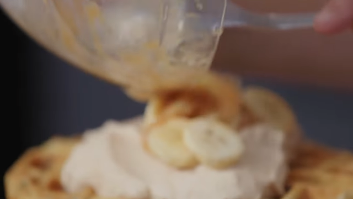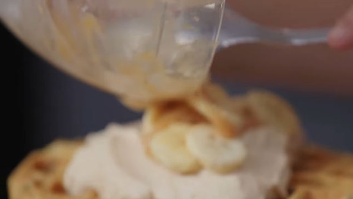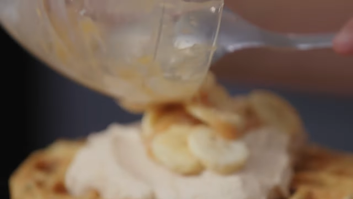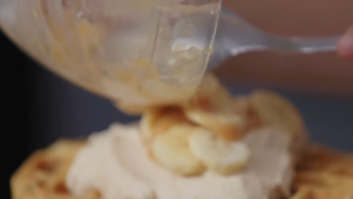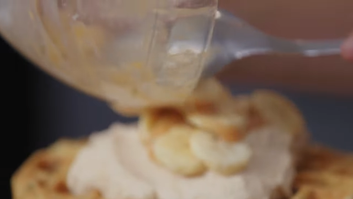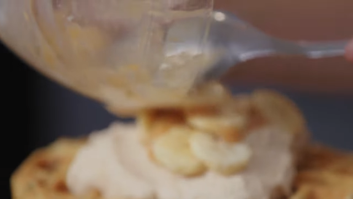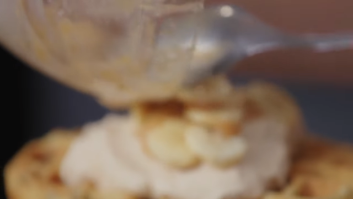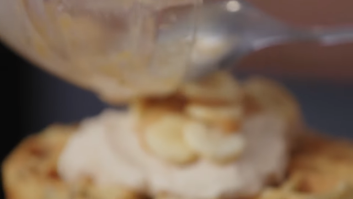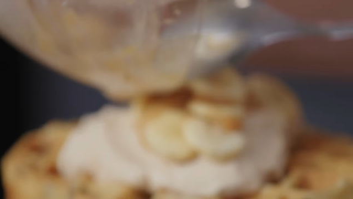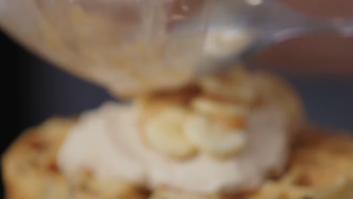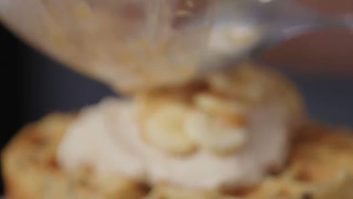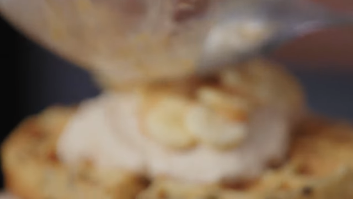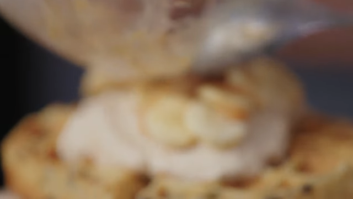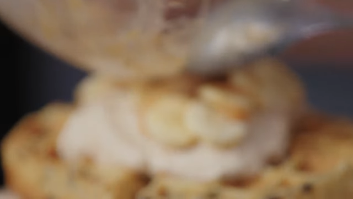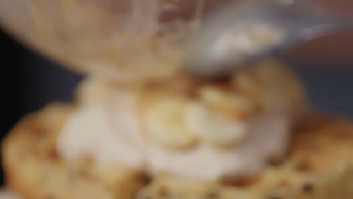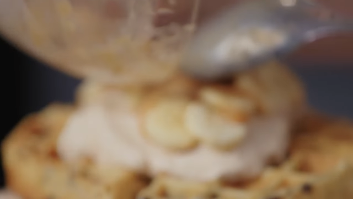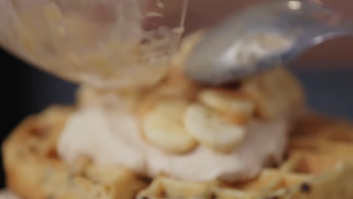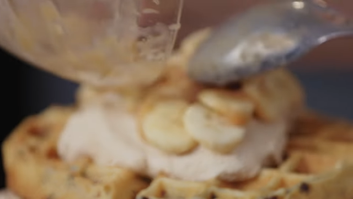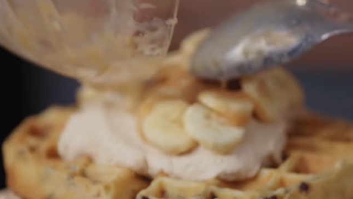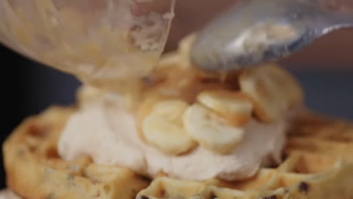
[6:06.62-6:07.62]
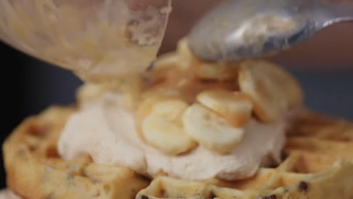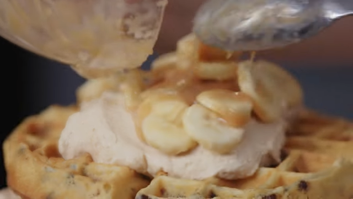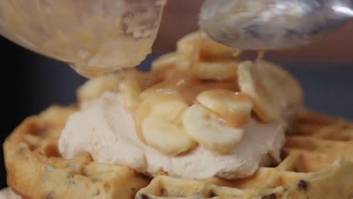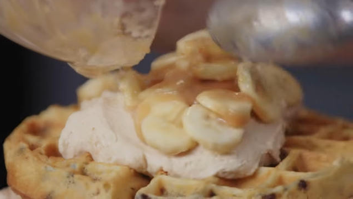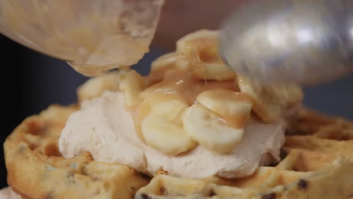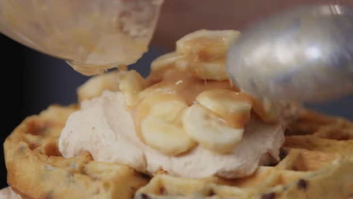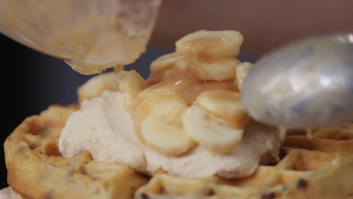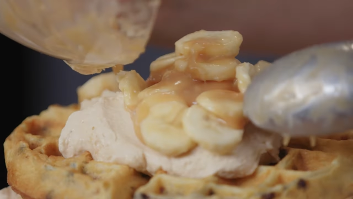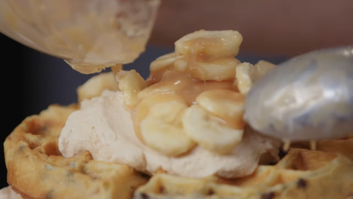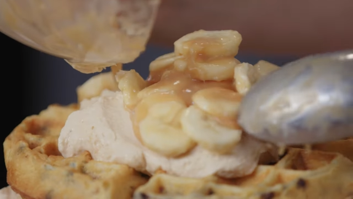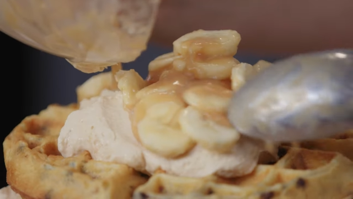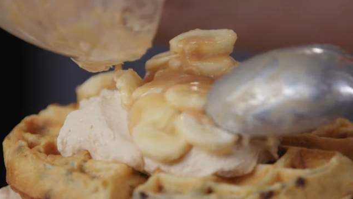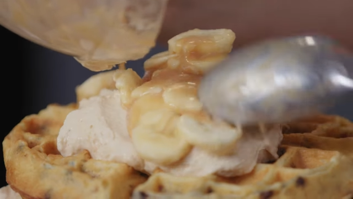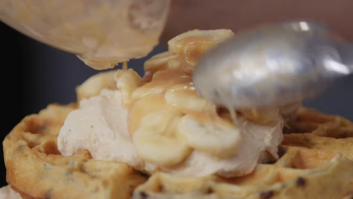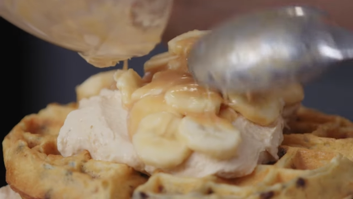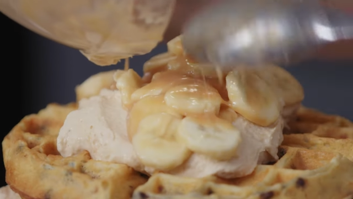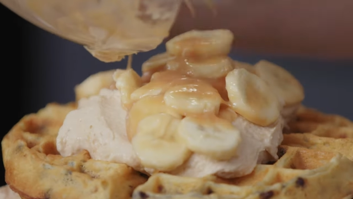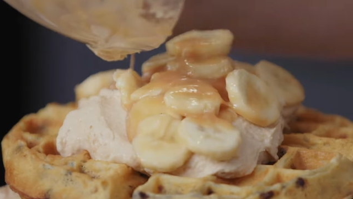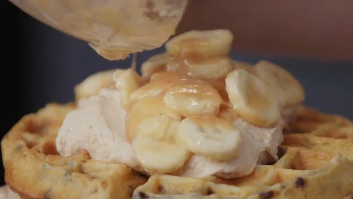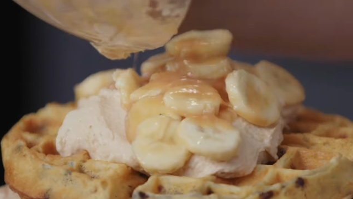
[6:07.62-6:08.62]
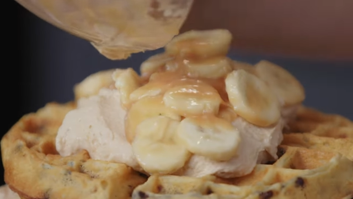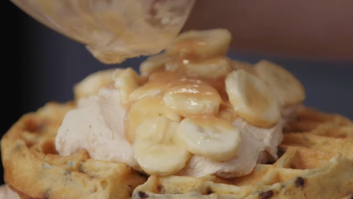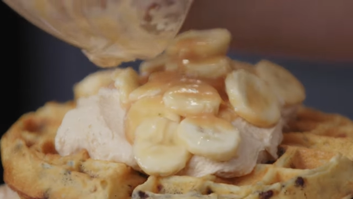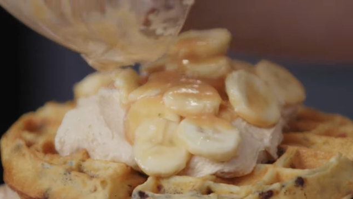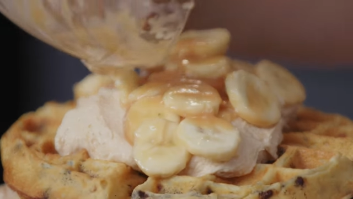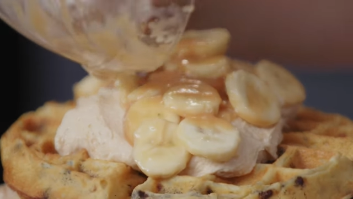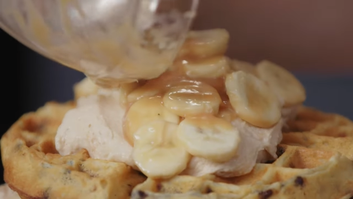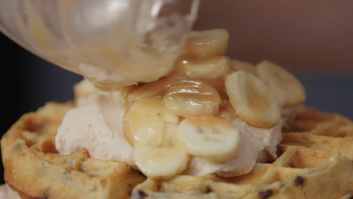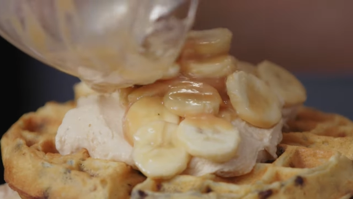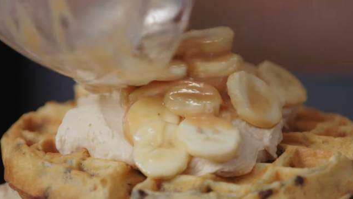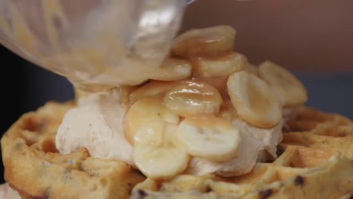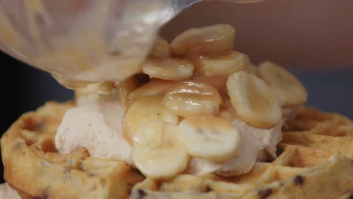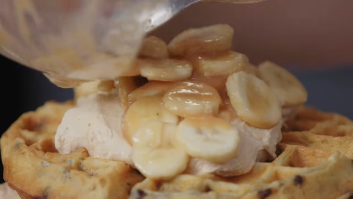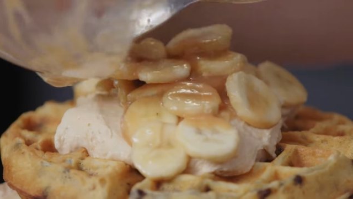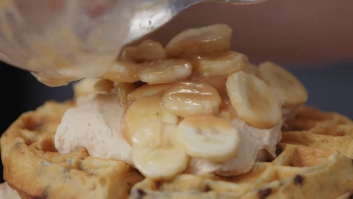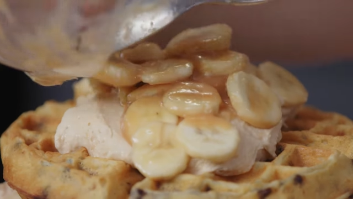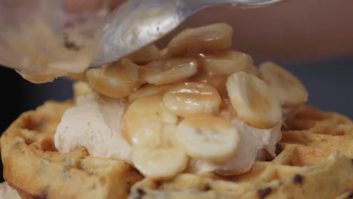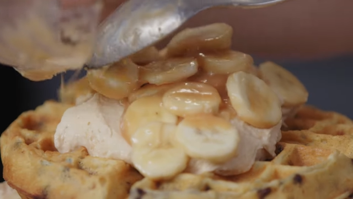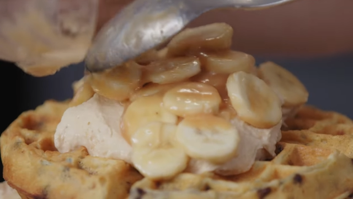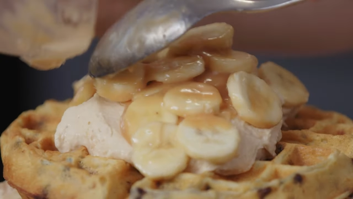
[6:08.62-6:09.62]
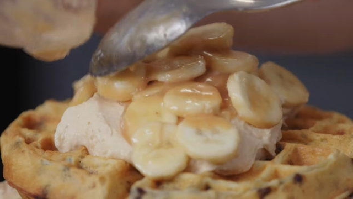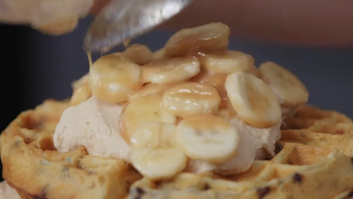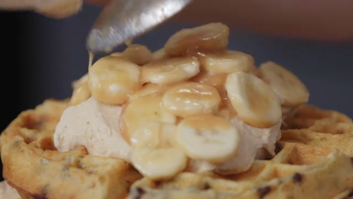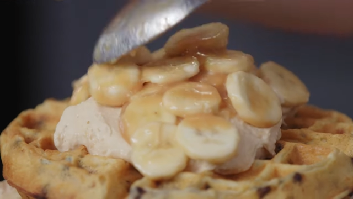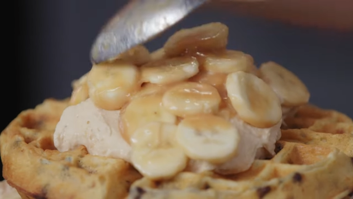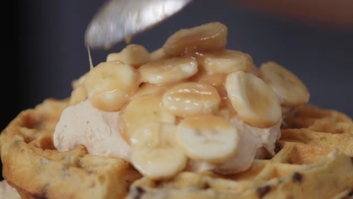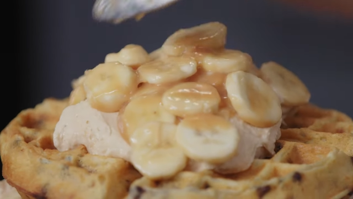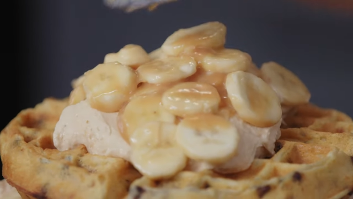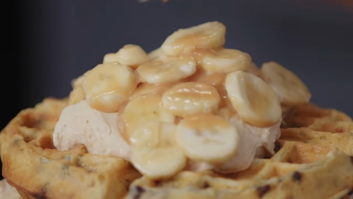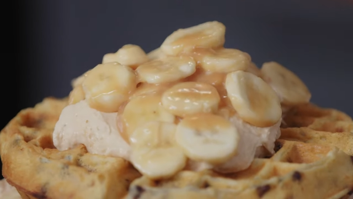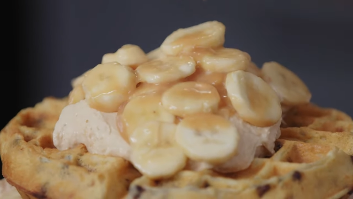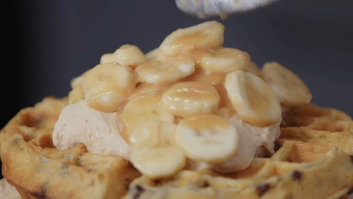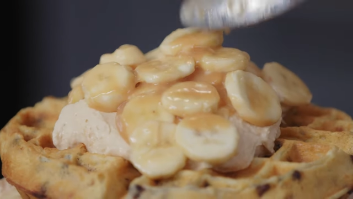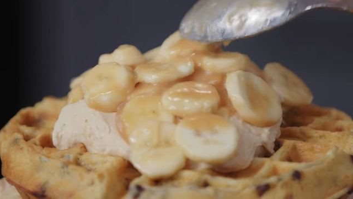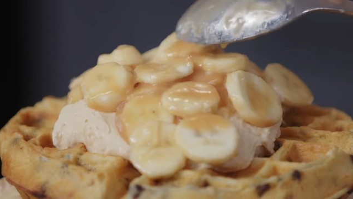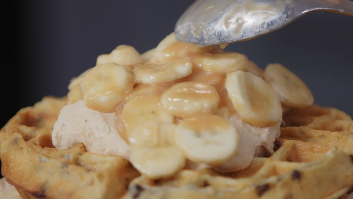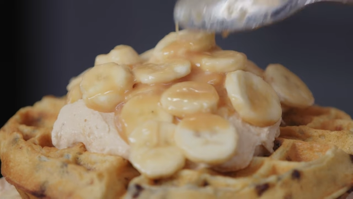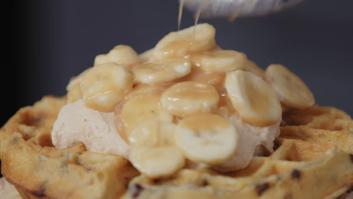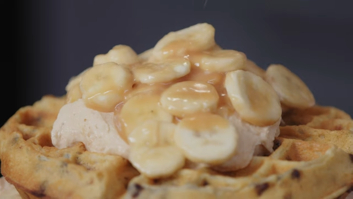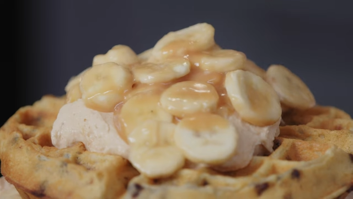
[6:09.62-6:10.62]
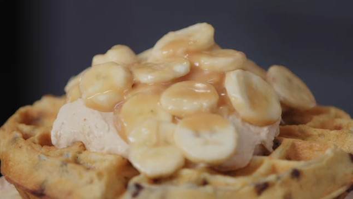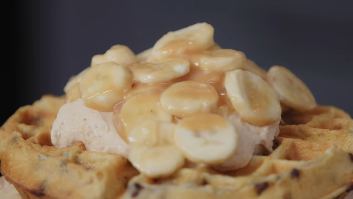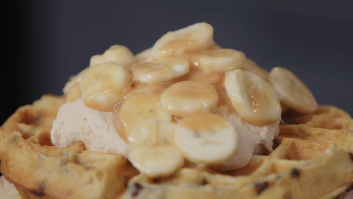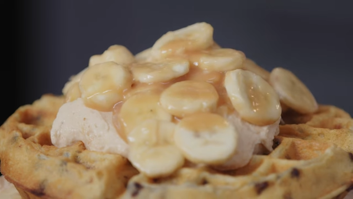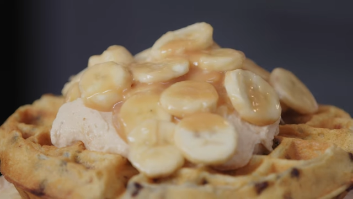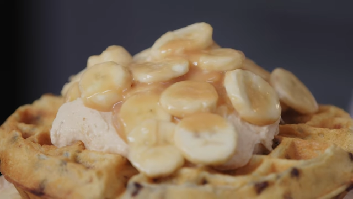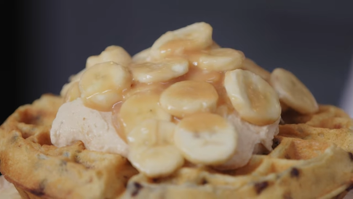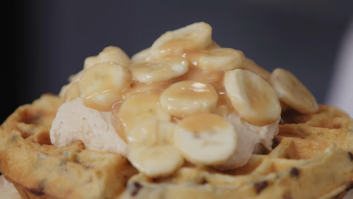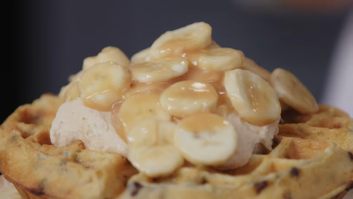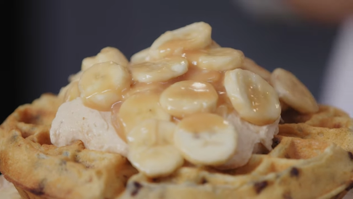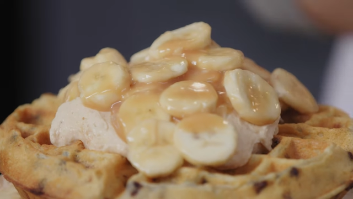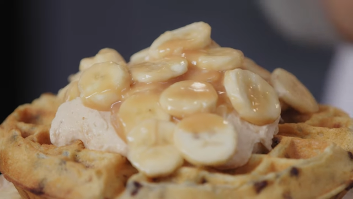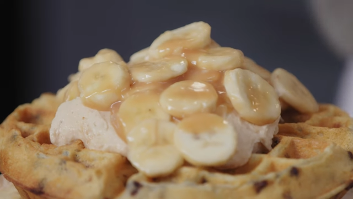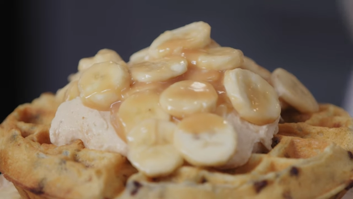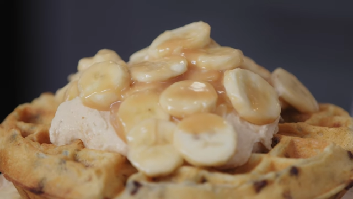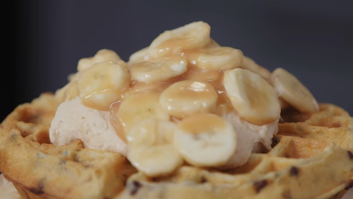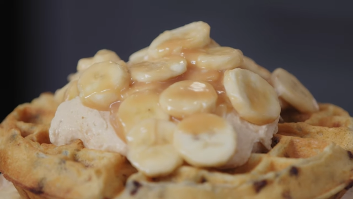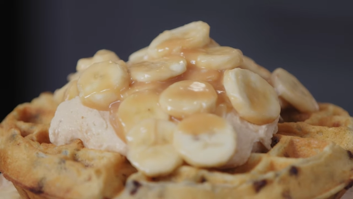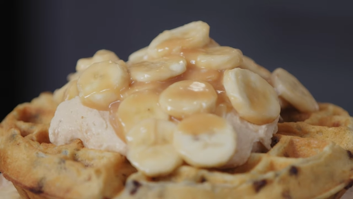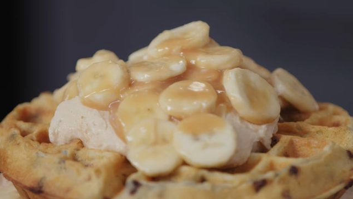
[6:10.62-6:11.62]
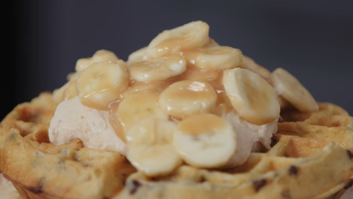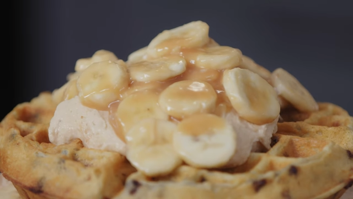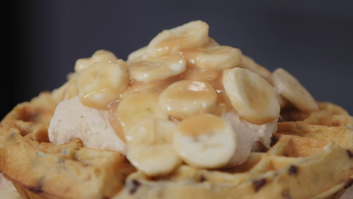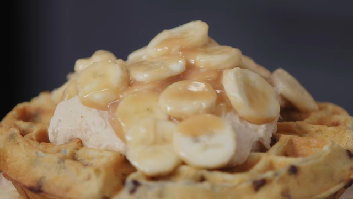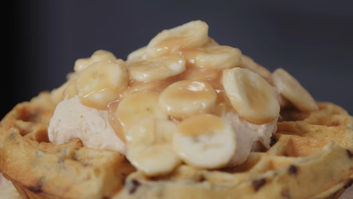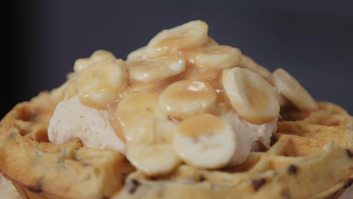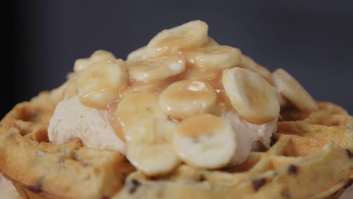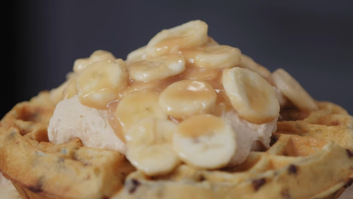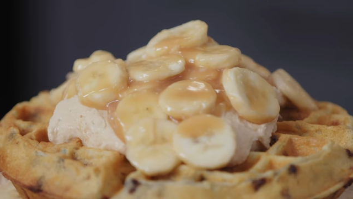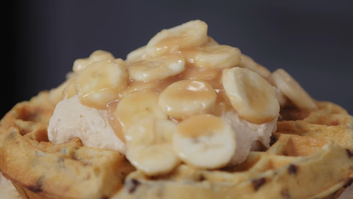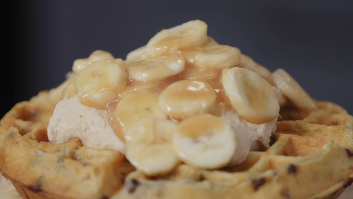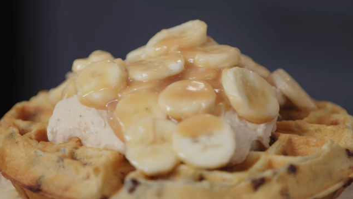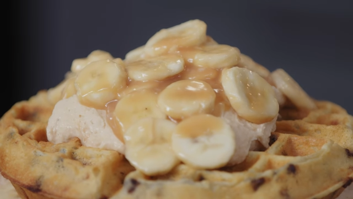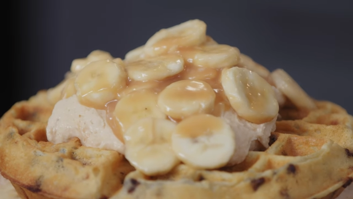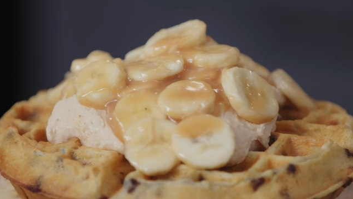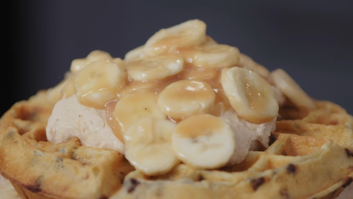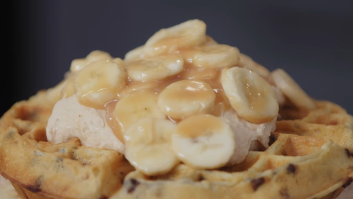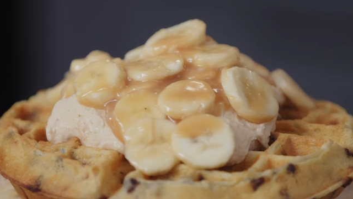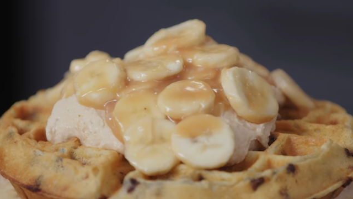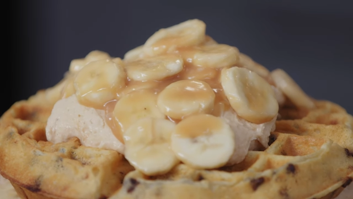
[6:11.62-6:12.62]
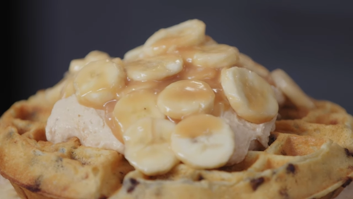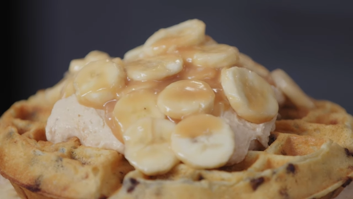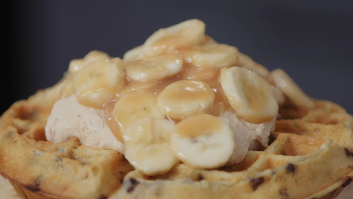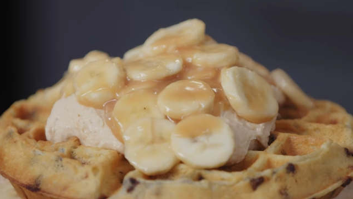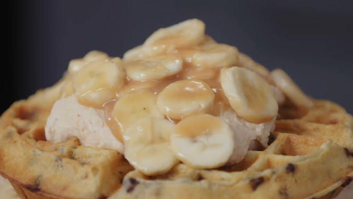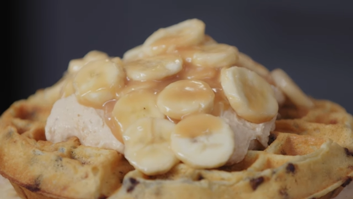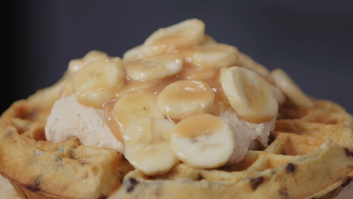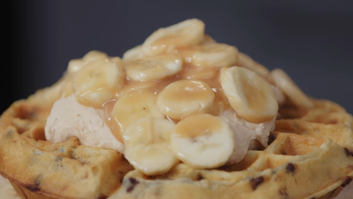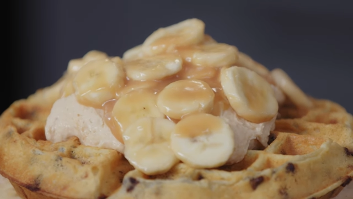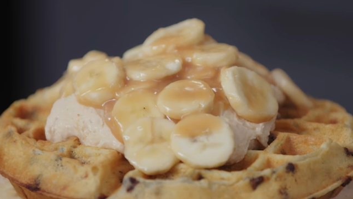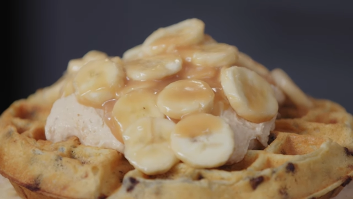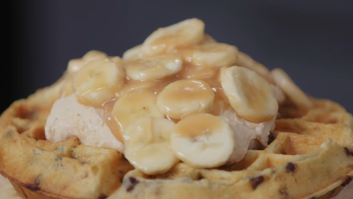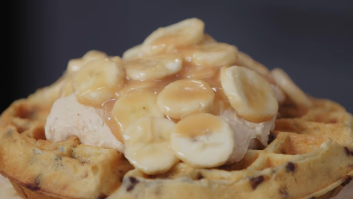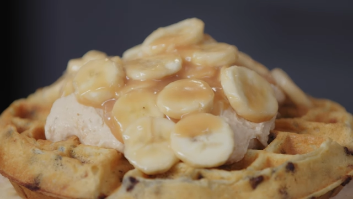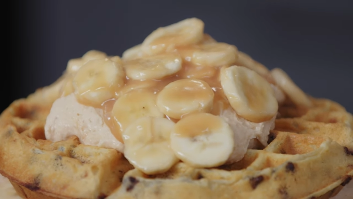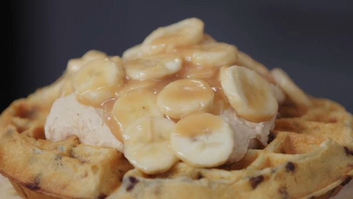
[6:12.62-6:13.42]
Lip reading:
Nobody's mouth can be seen.